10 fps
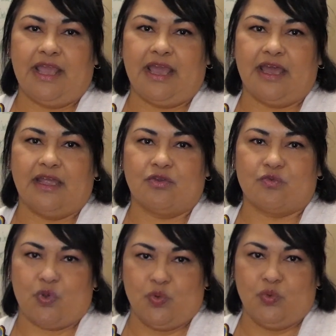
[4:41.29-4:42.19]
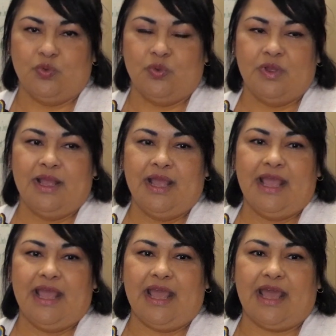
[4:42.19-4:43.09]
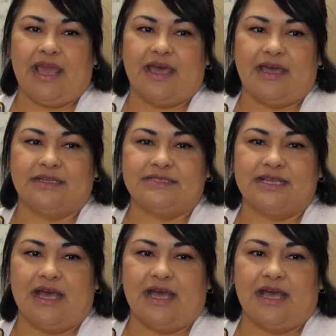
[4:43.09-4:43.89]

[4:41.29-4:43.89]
and grow. And